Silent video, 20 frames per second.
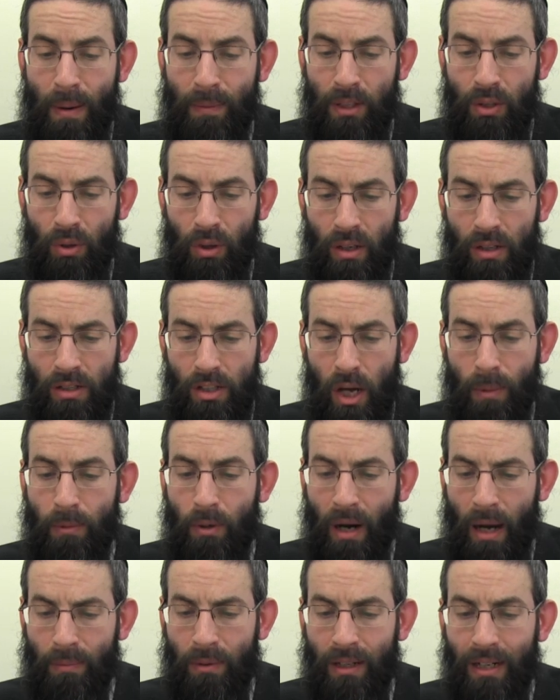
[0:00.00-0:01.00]
Rabba taught us, Dama
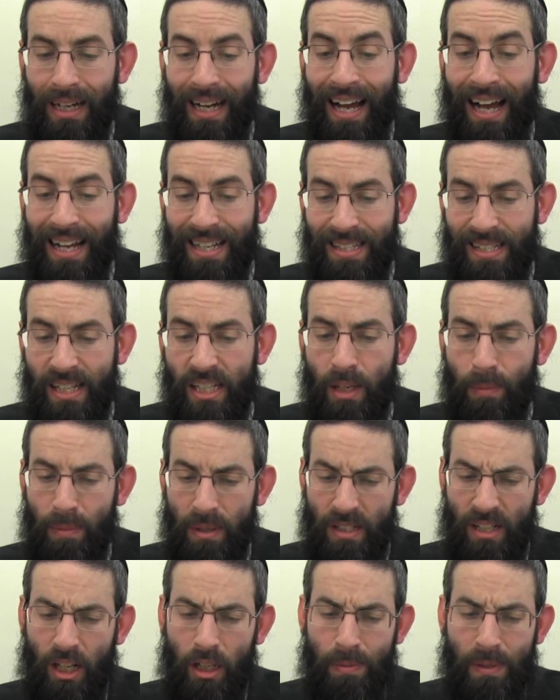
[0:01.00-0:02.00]
Rabba, chatzitza
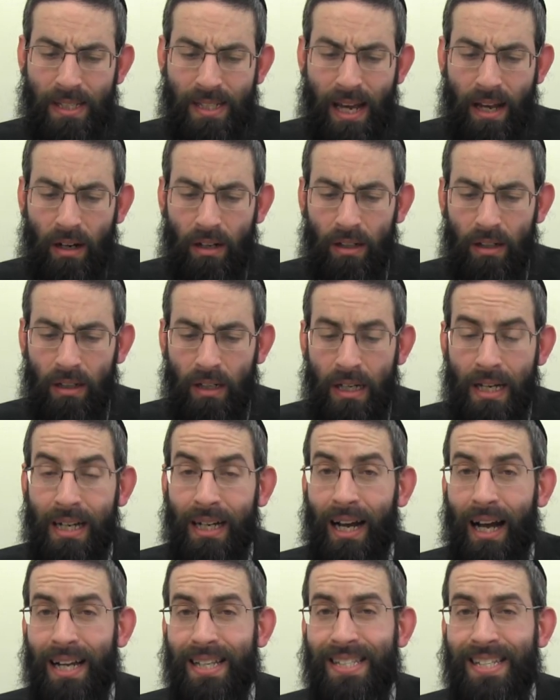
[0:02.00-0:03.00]
b'selos b'seir.
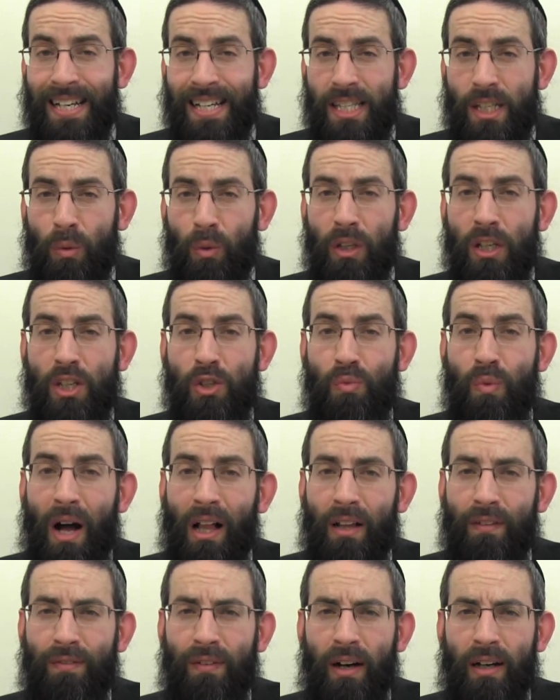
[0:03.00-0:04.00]
Chatzitza will
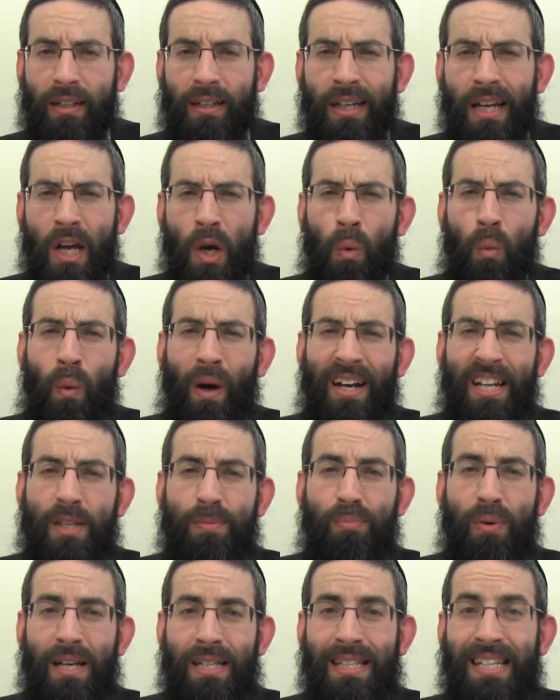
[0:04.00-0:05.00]
disqualify when it's
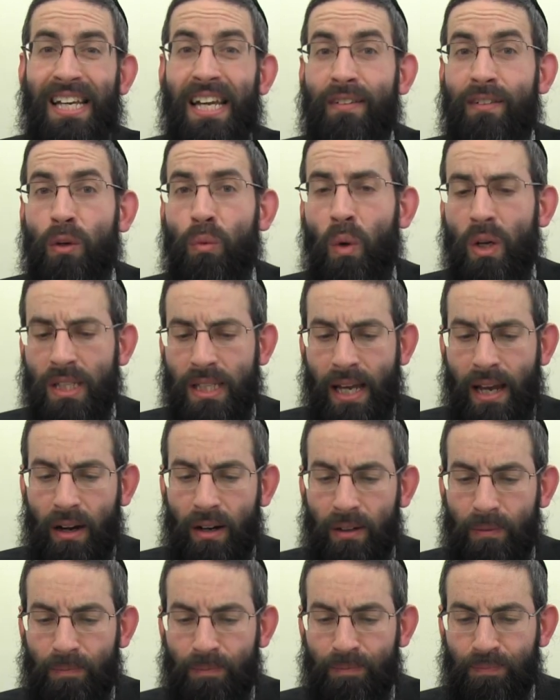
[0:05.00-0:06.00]
present even in one's
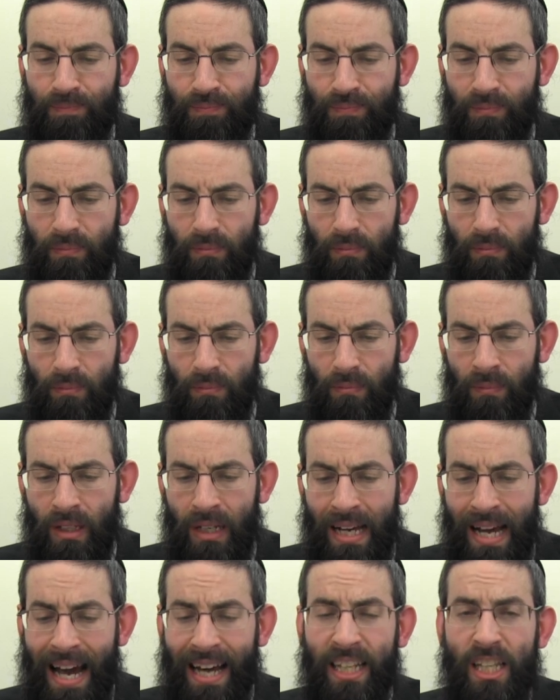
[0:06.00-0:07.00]
hair.
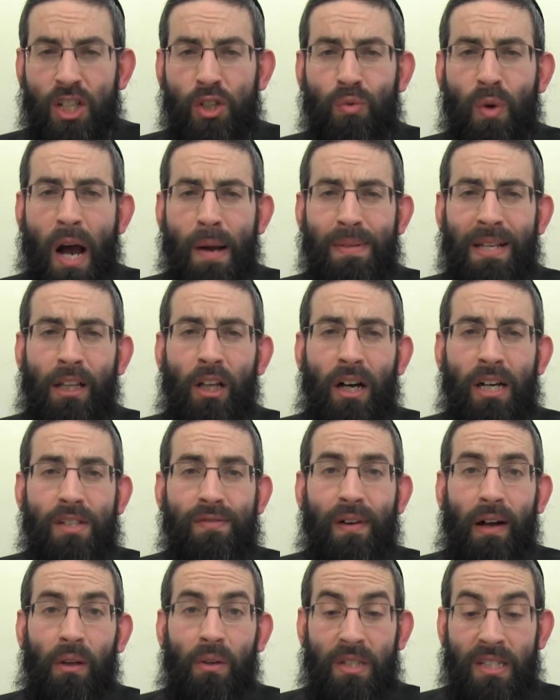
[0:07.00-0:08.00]
And he describes the halacha
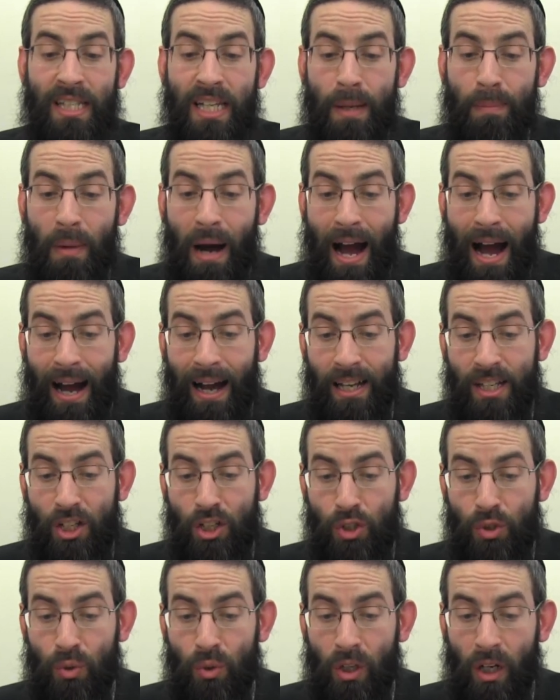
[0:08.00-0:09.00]
as follows: Nima achas
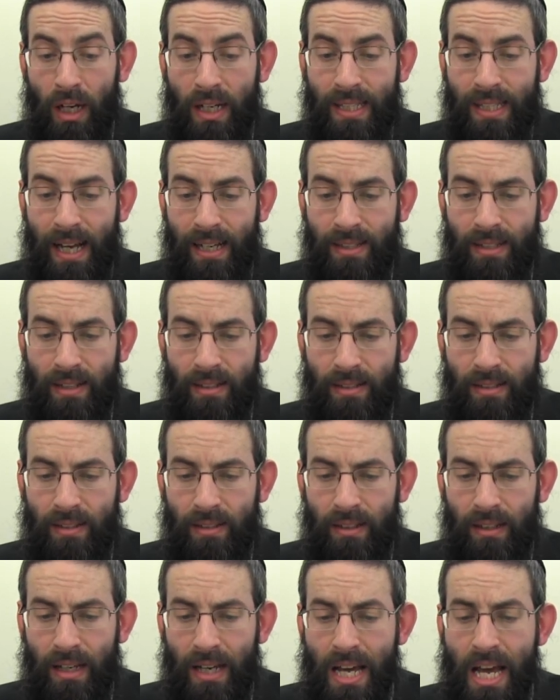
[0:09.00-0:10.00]
kshura chaytzetzes.
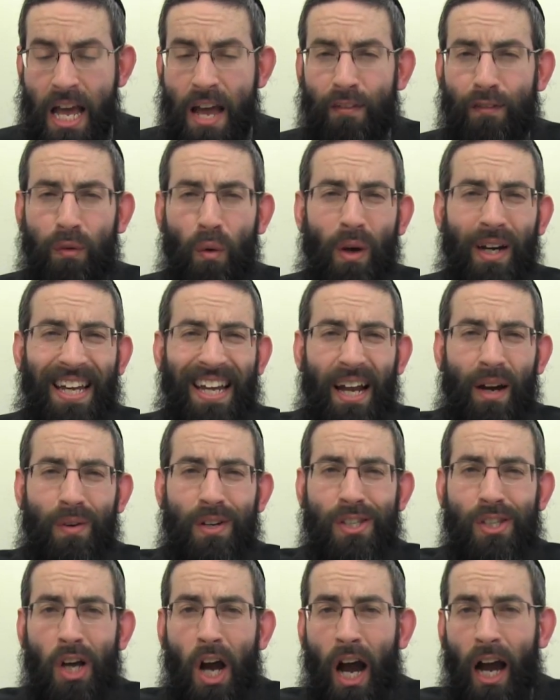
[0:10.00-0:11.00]
If one hair
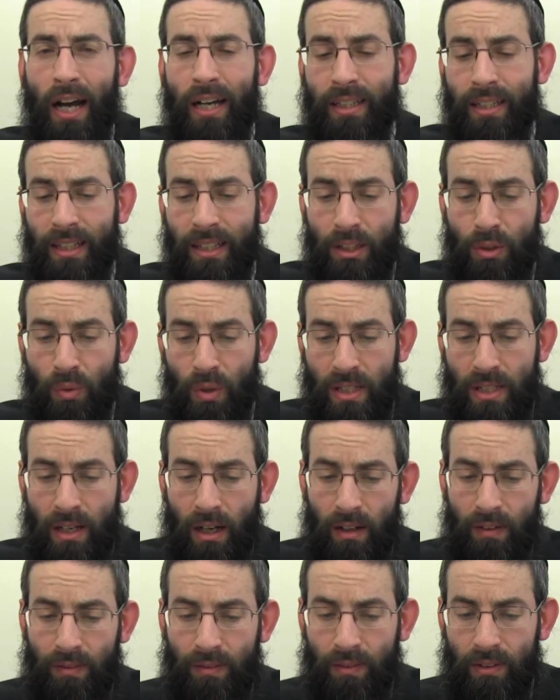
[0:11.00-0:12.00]
is tied into
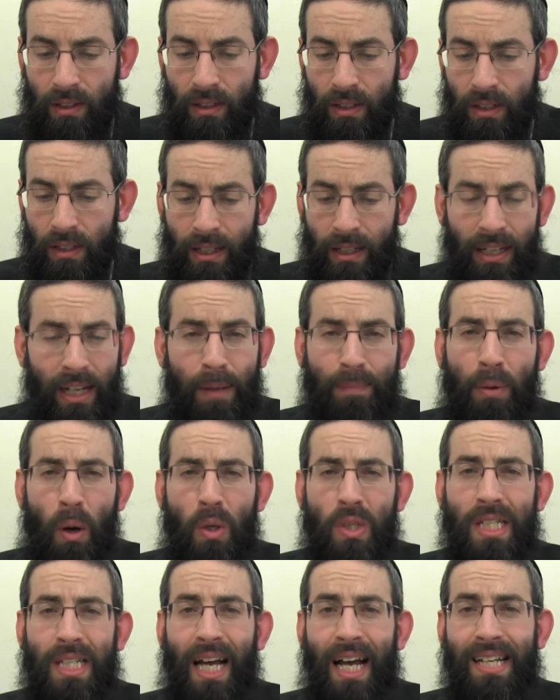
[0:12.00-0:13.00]
itself, it
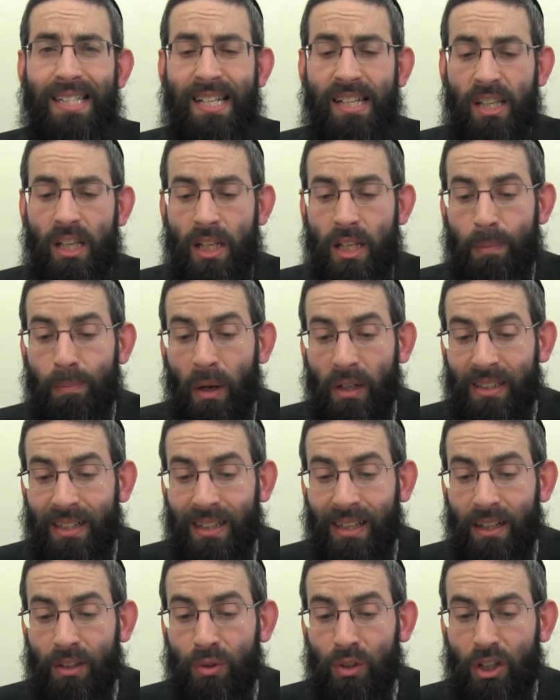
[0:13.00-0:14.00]
poses a chatzitza the
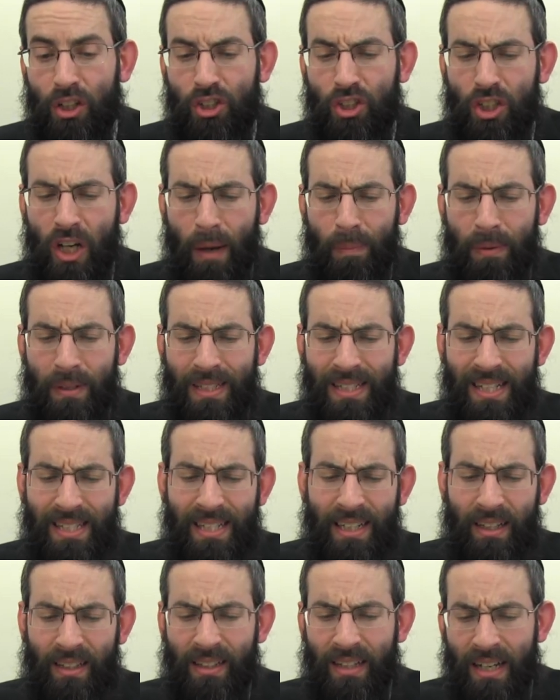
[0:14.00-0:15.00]
motzi laduk shaper, since
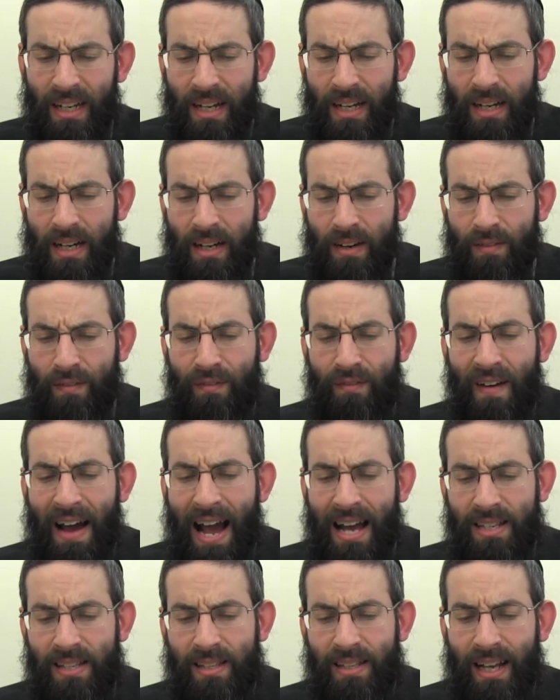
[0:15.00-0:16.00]
he could
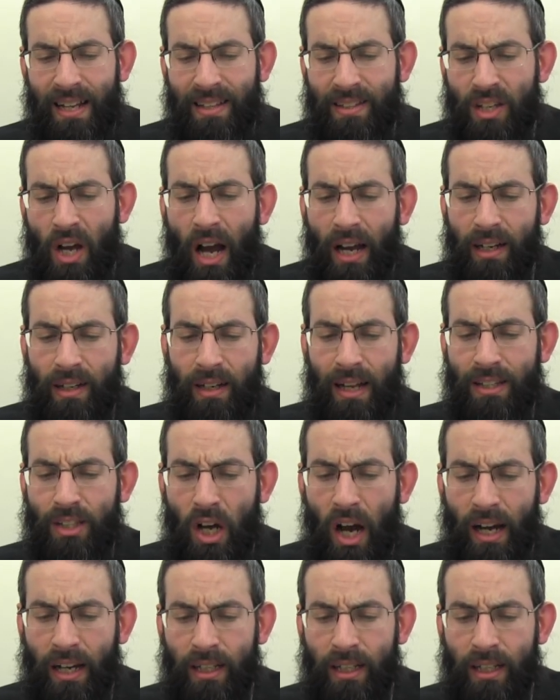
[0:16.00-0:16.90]
fasten it and tie it